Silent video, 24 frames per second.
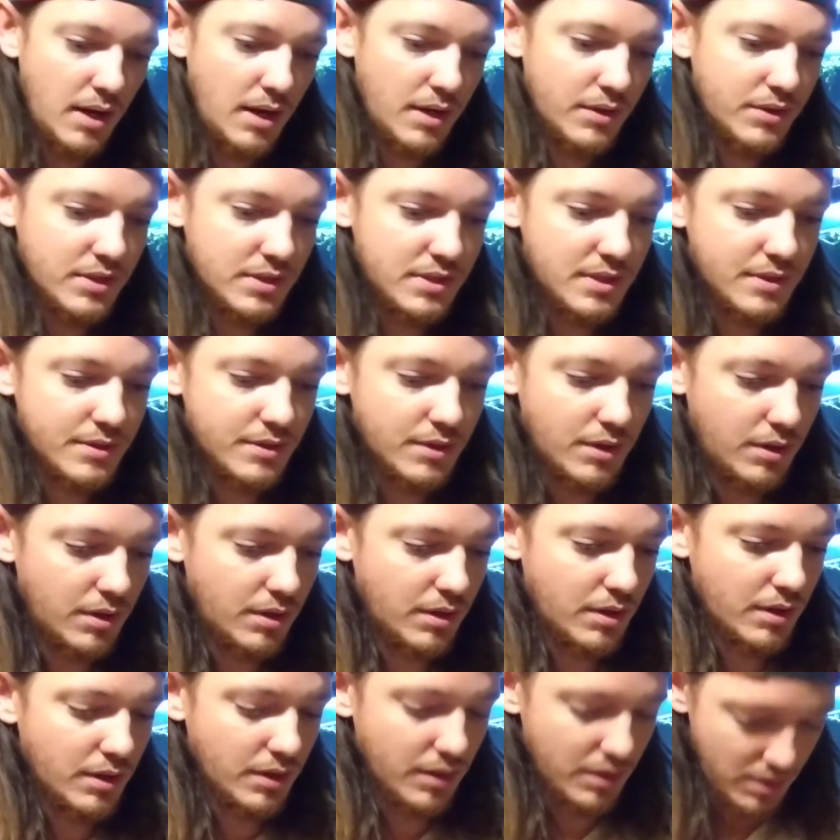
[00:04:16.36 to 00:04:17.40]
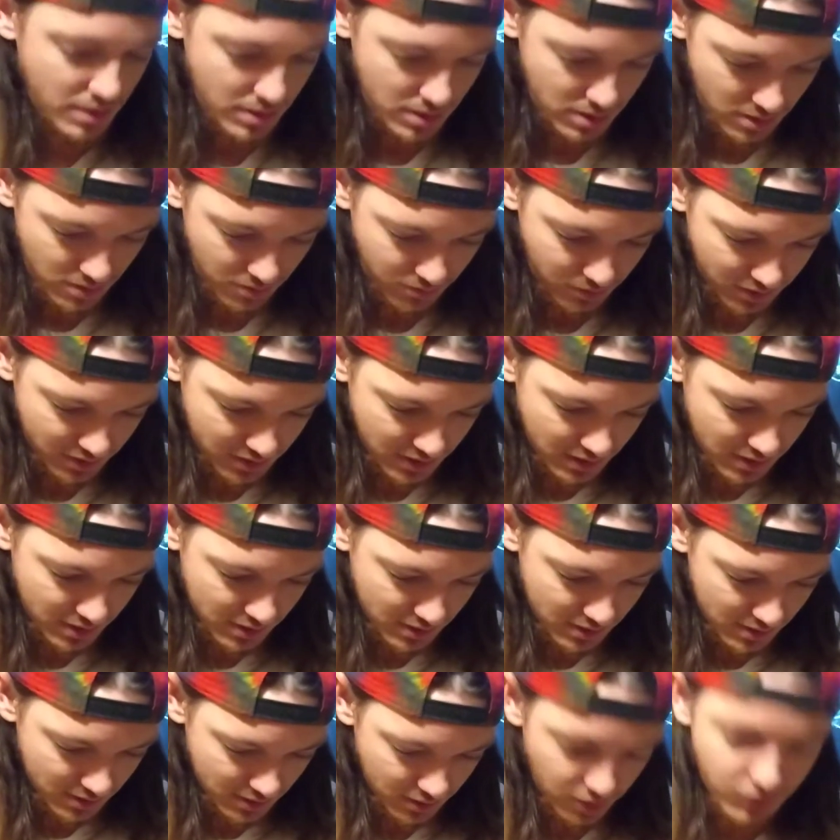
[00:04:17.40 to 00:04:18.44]
This is our
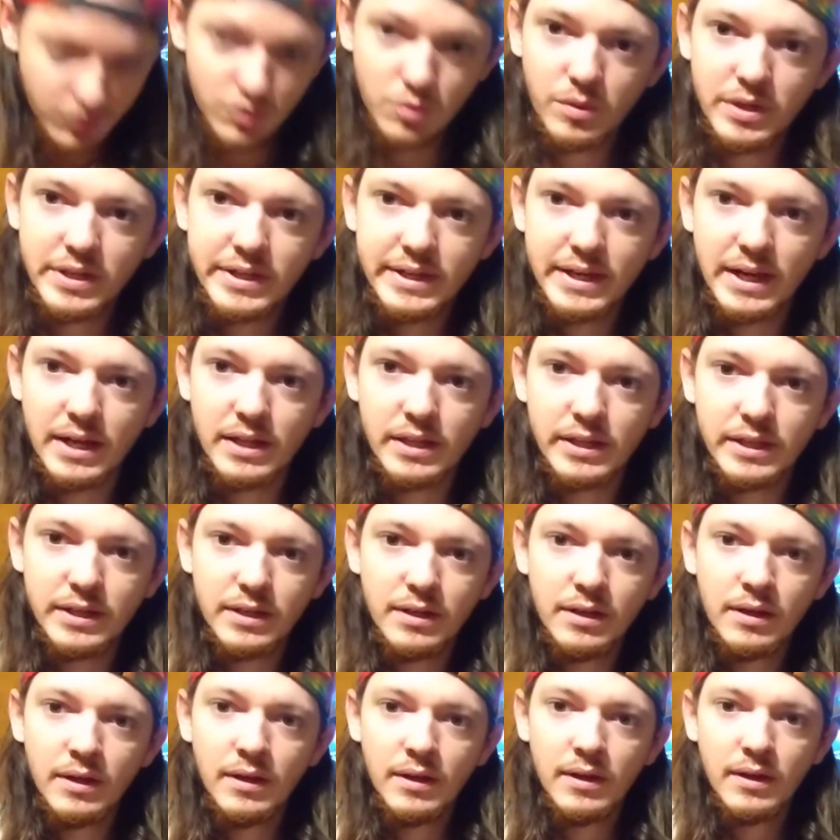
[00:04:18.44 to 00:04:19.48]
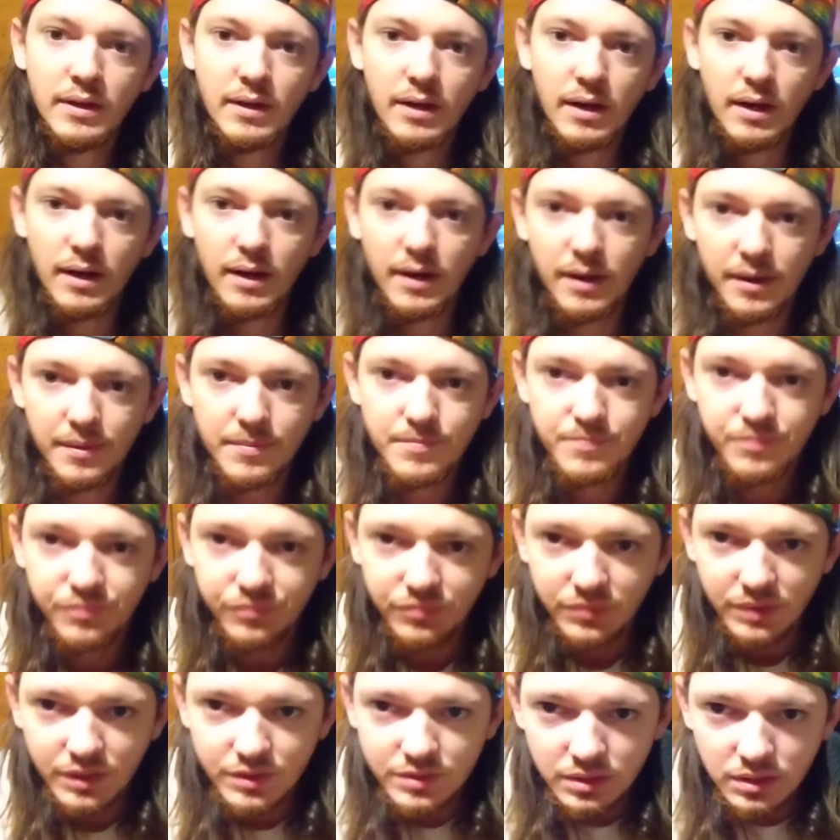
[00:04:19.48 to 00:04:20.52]
20 gallon.
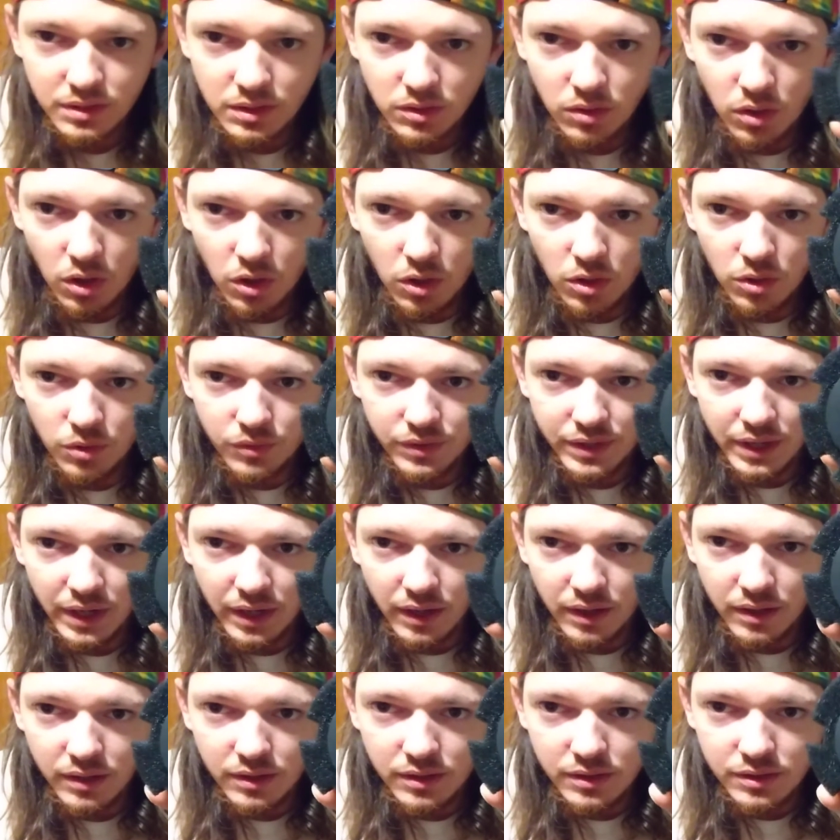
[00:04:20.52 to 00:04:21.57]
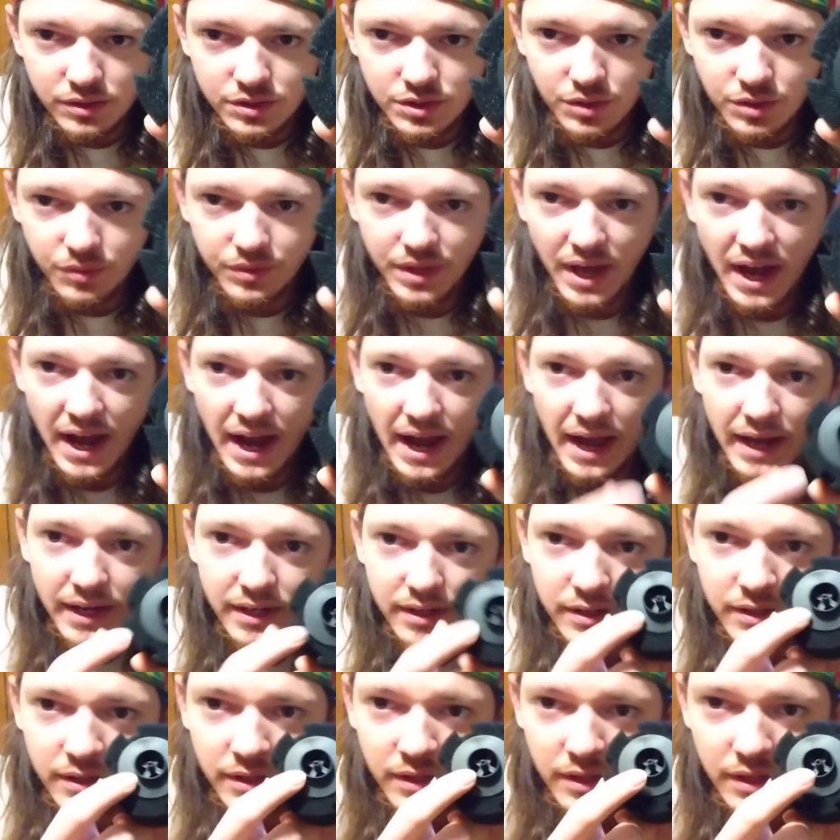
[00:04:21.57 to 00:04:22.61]
There's a little hole there. So that
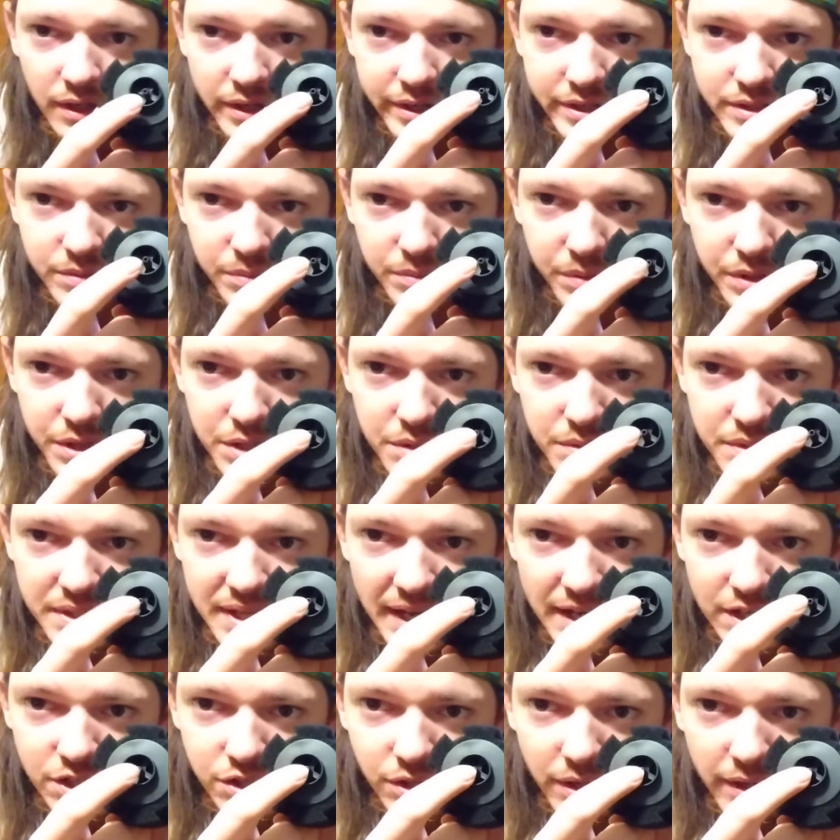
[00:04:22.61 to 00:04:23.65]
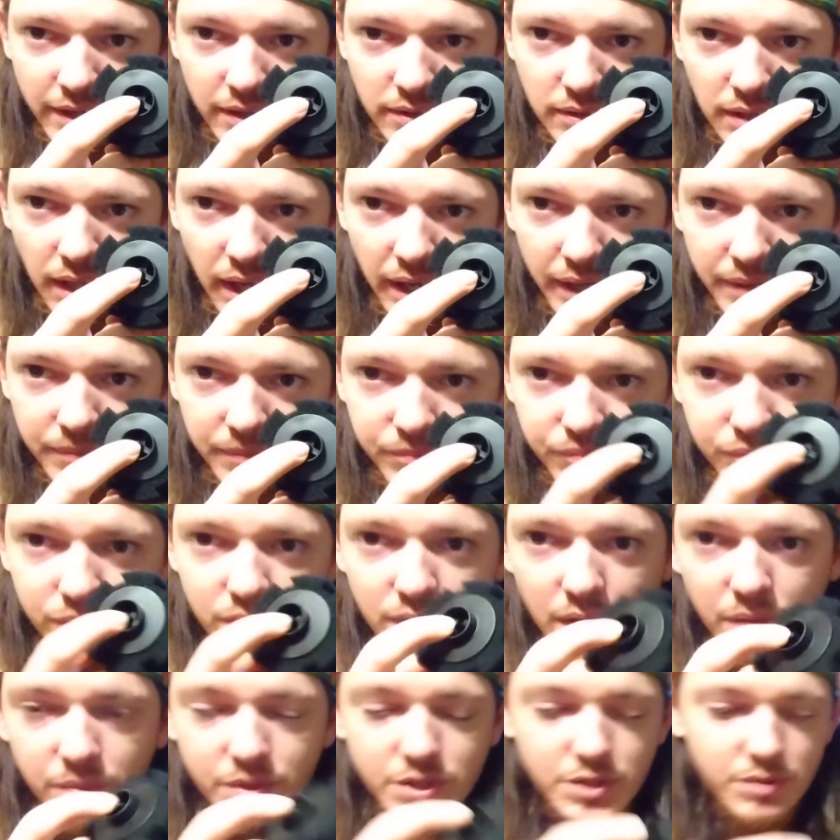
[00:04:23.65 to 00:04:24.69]
is where you attach your airline.
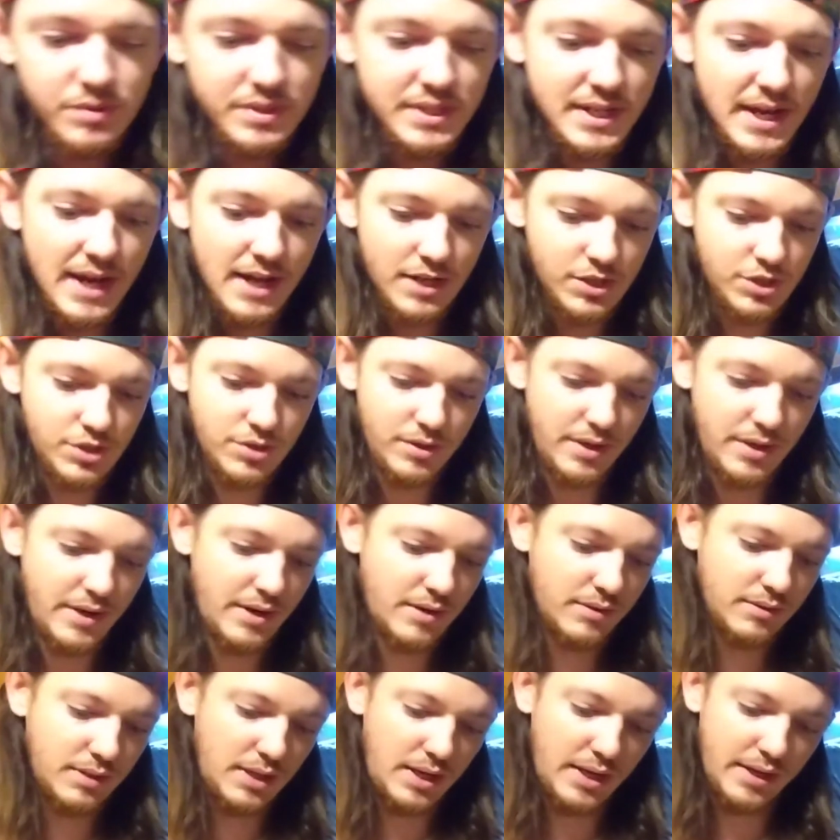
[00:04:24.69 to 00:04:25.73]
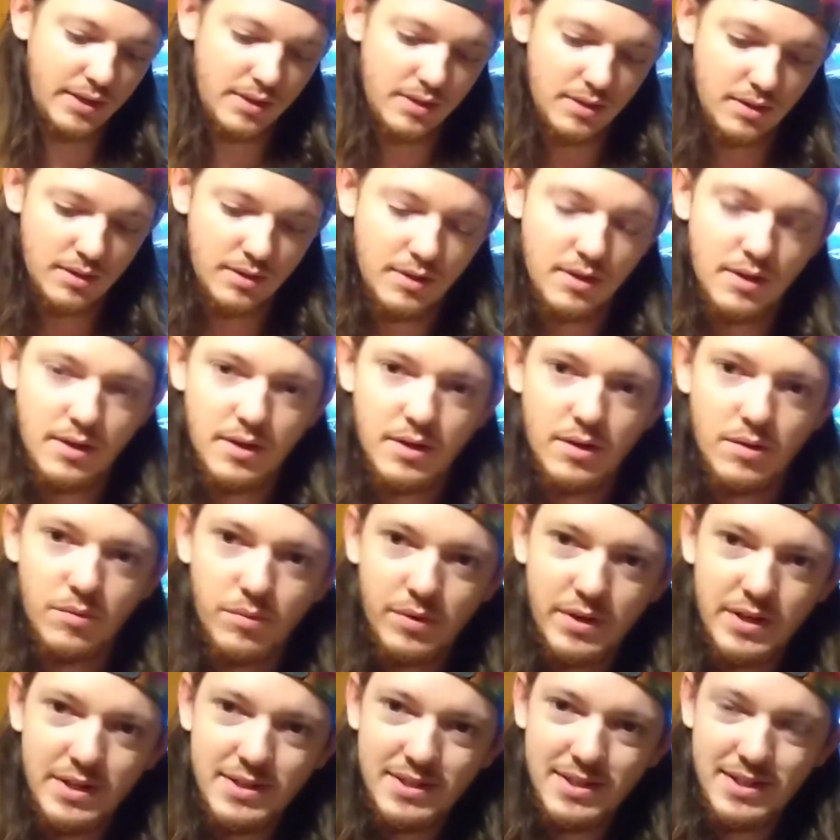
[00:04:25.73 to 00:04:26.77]
Now when you attach your airline,
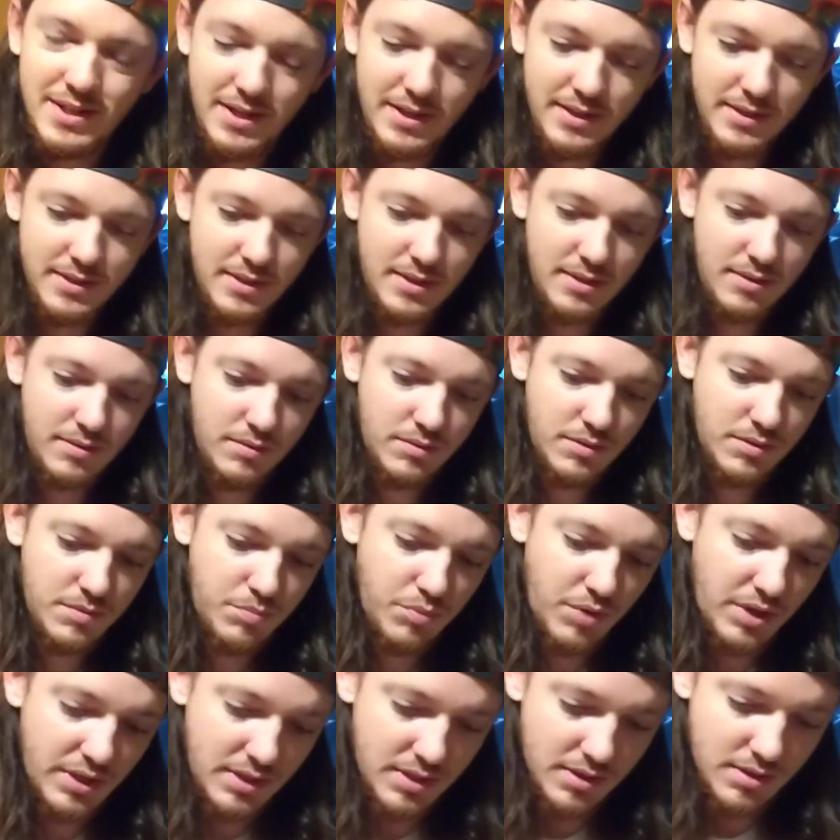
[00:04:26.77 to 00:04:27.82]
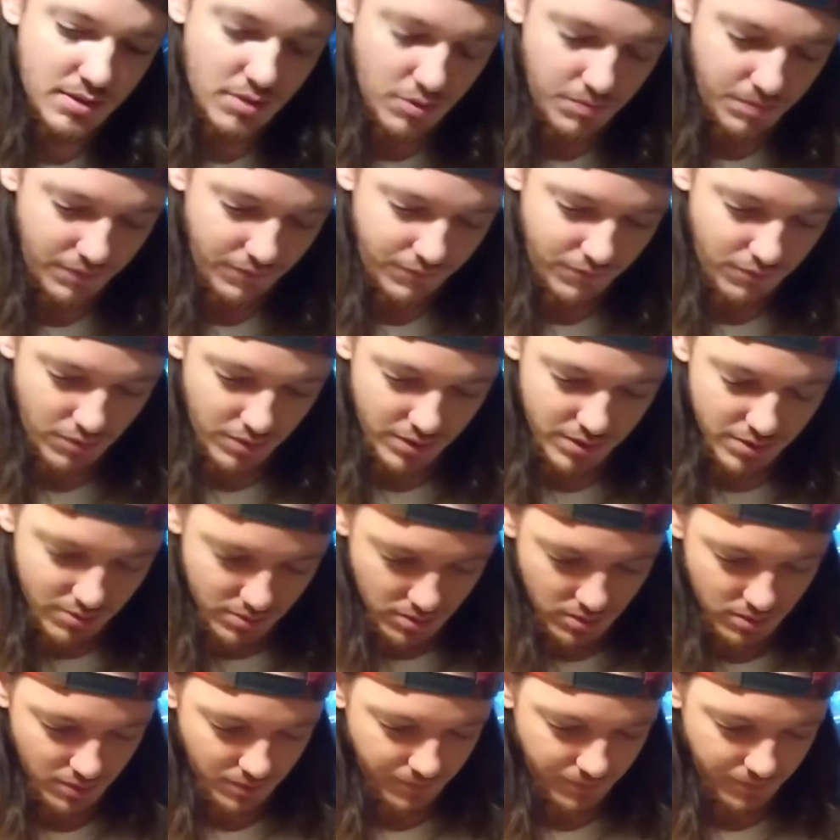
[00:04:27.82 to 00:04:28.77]
what it does, let's break this open for you.